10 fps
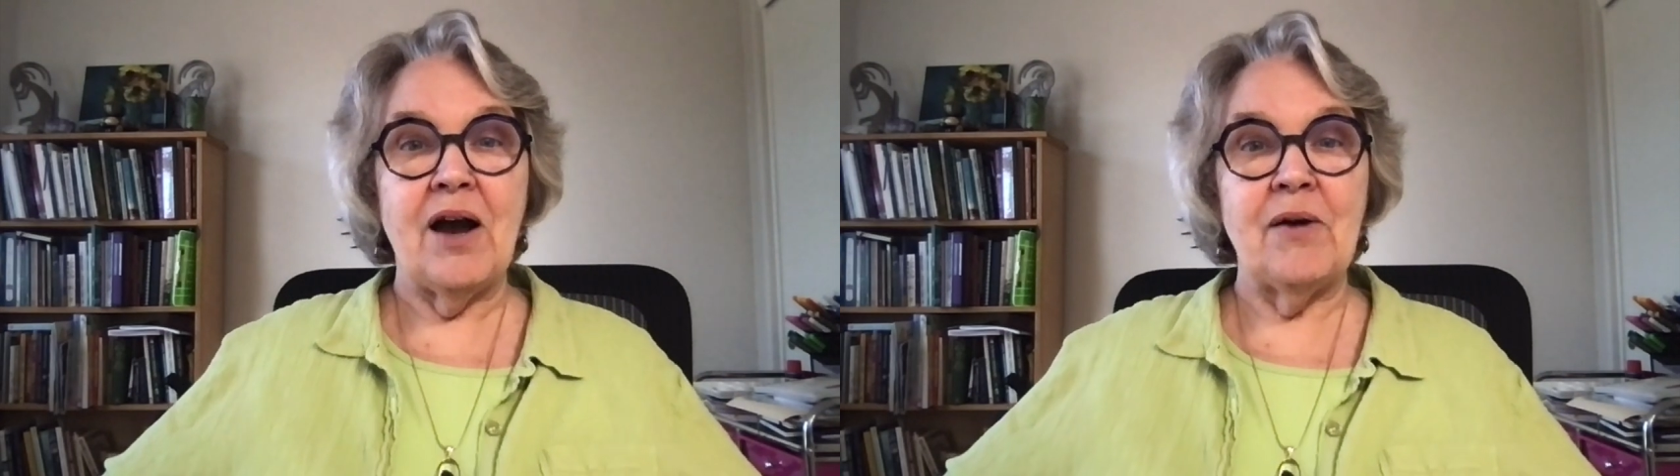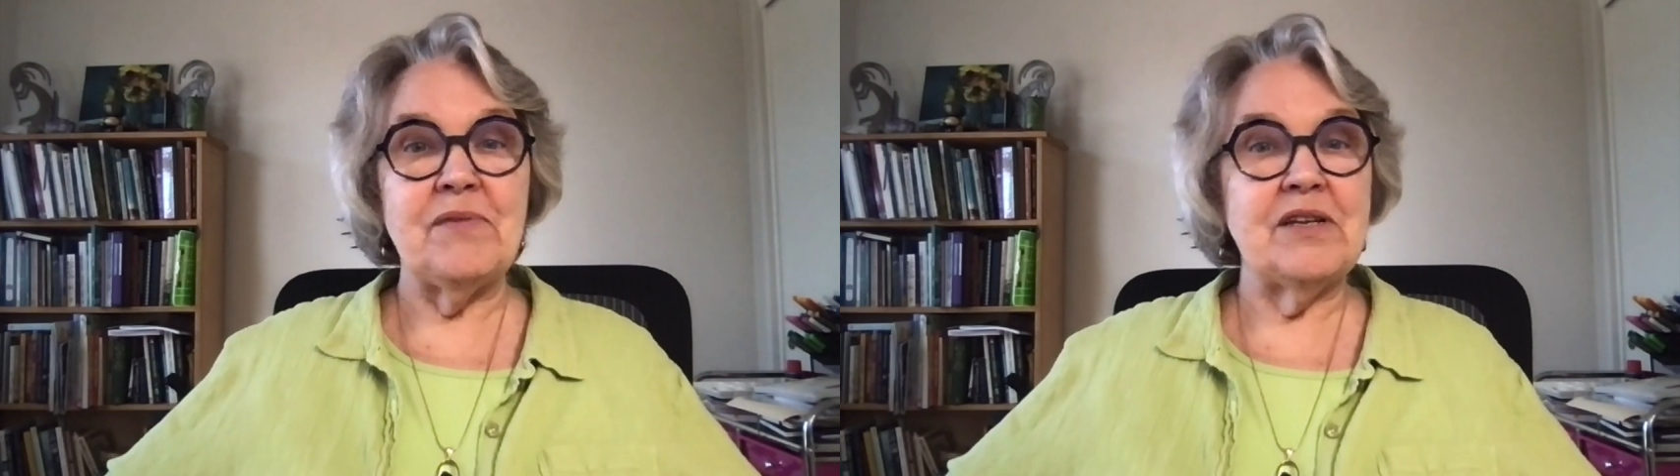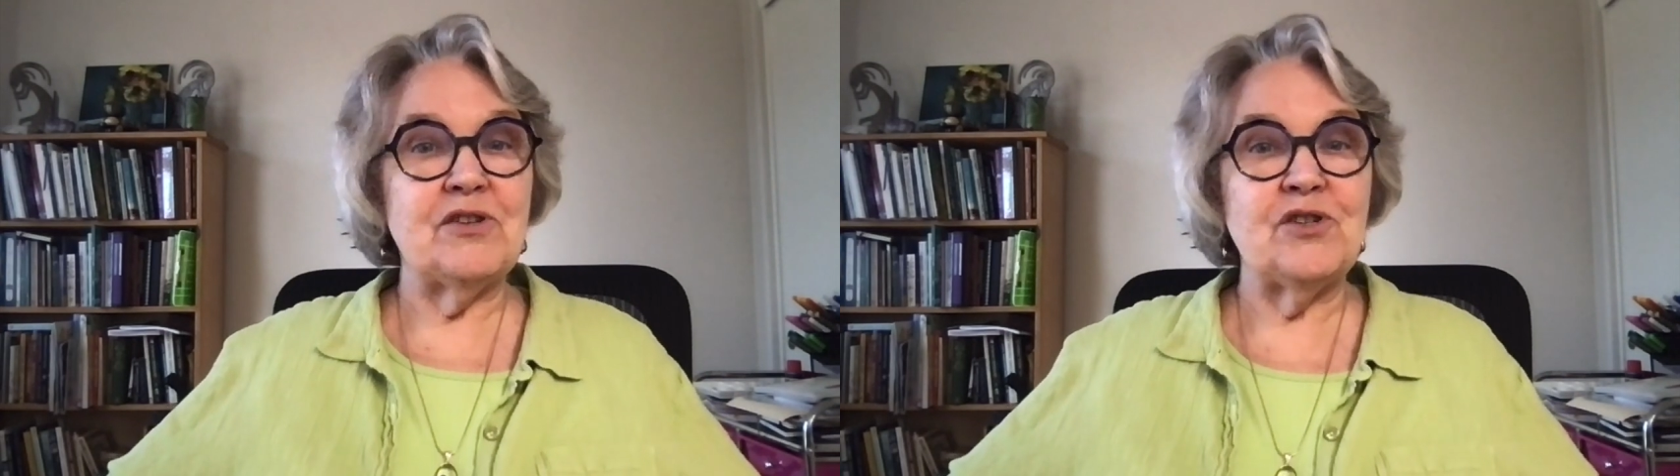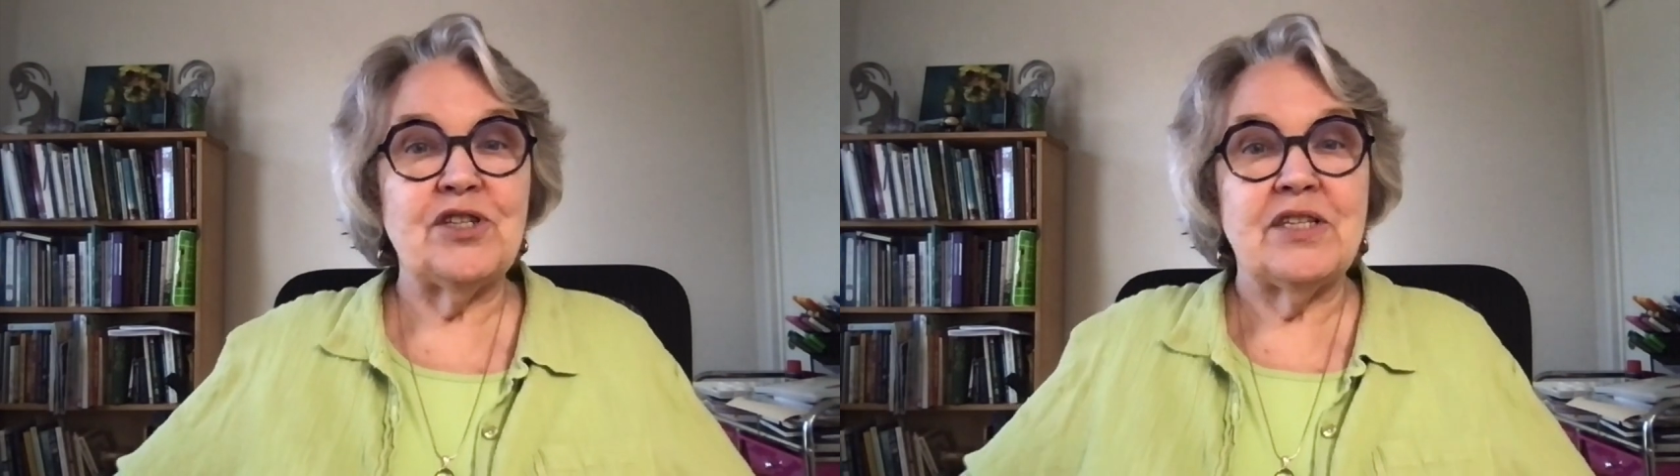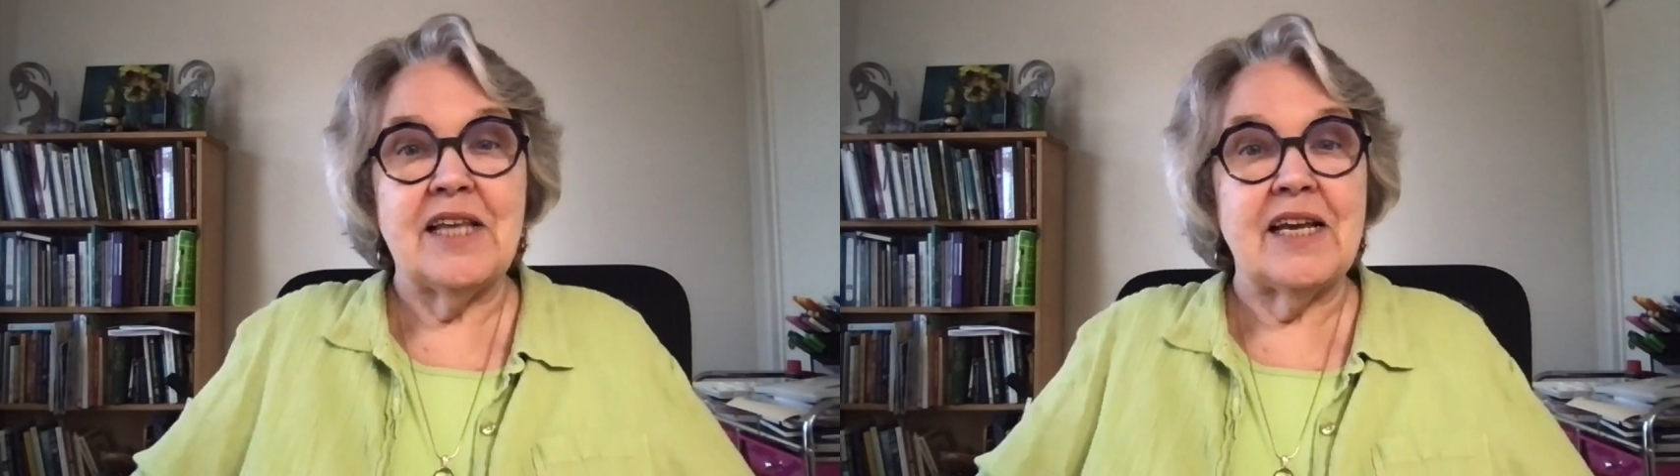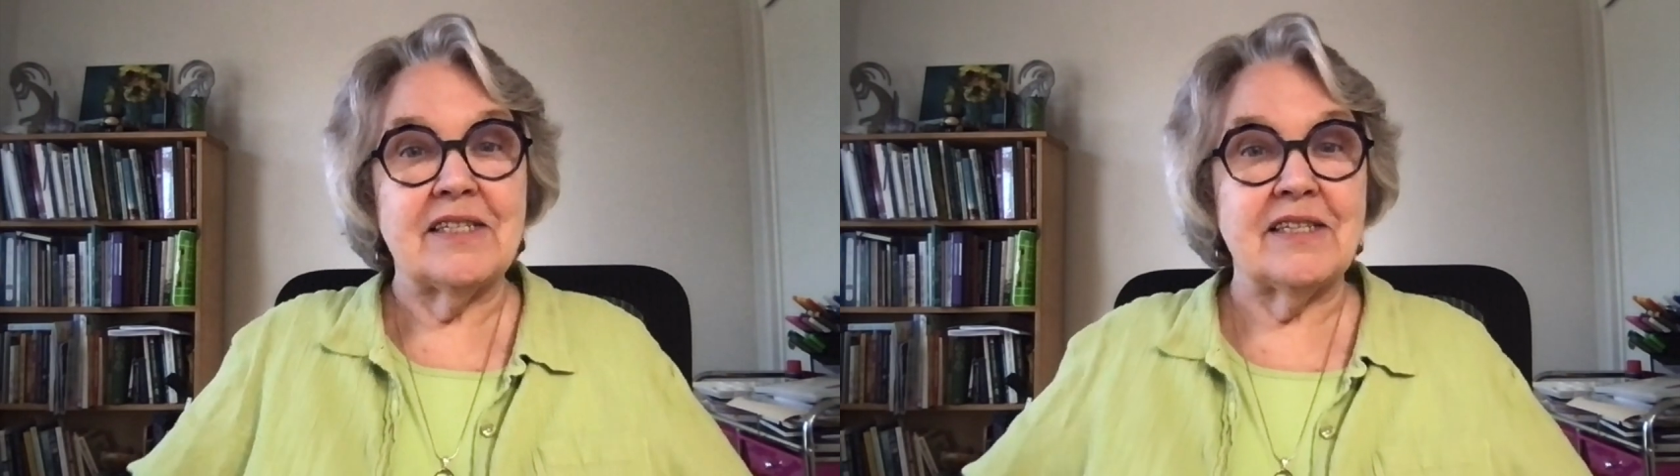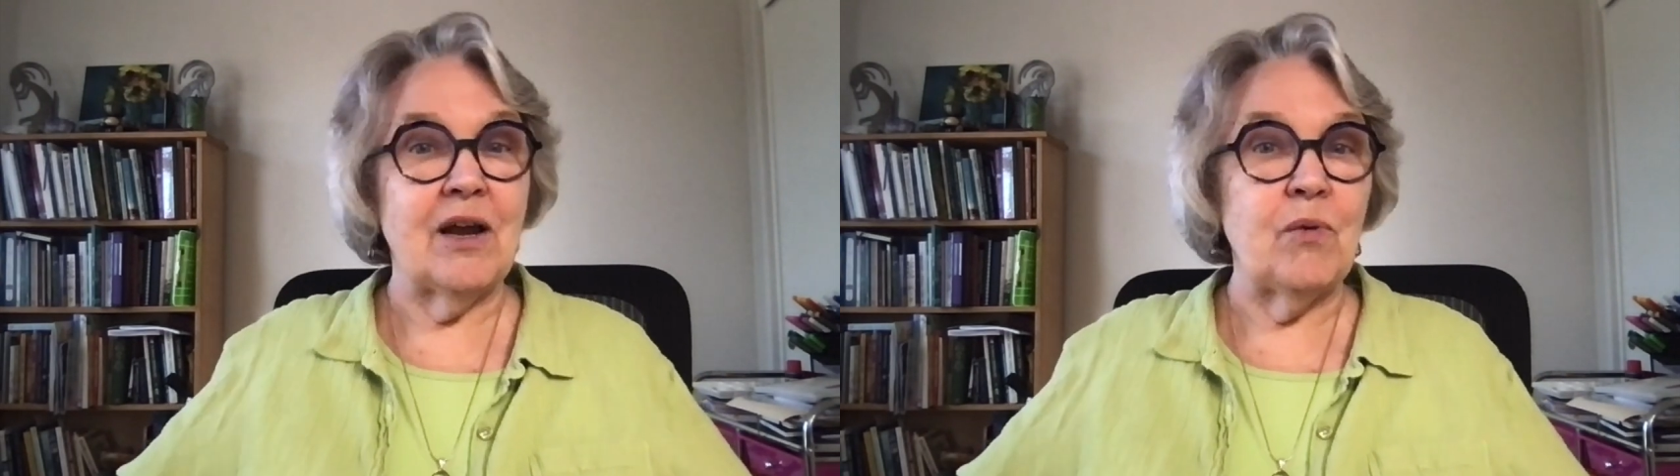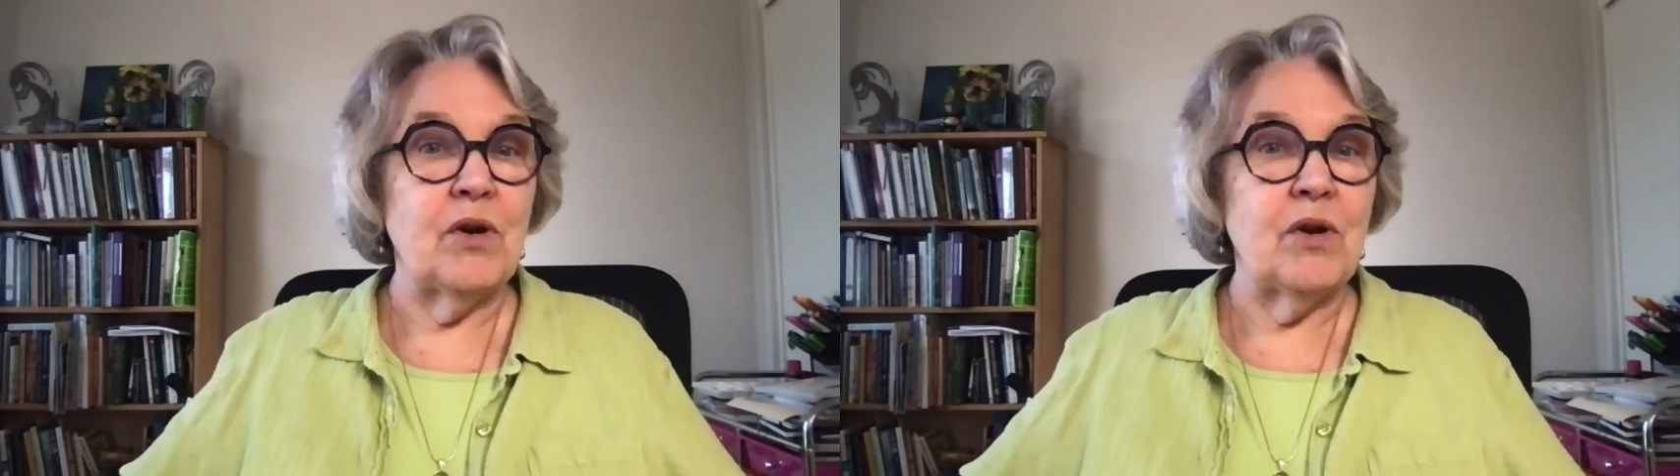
These are just things that I want